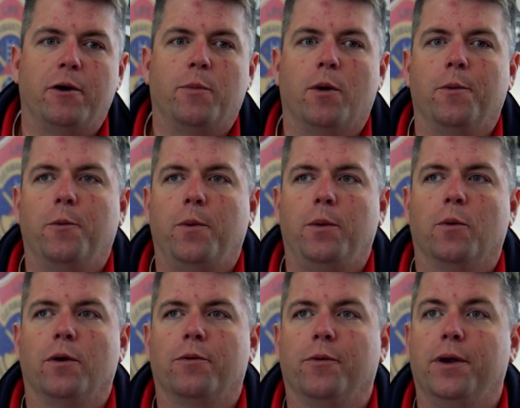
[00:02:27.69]
Fire Department, we
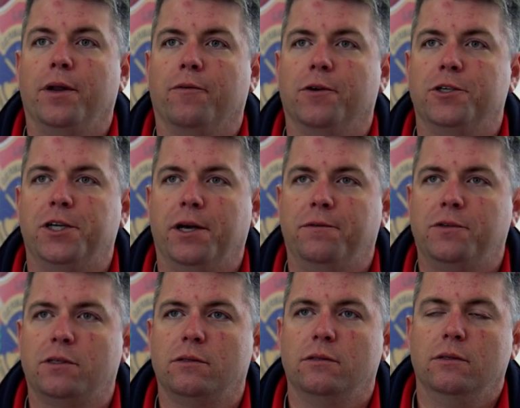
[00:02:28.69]
work 3 different
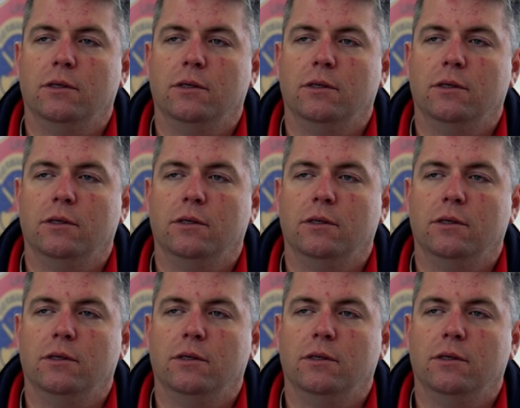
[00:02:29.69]
shifts.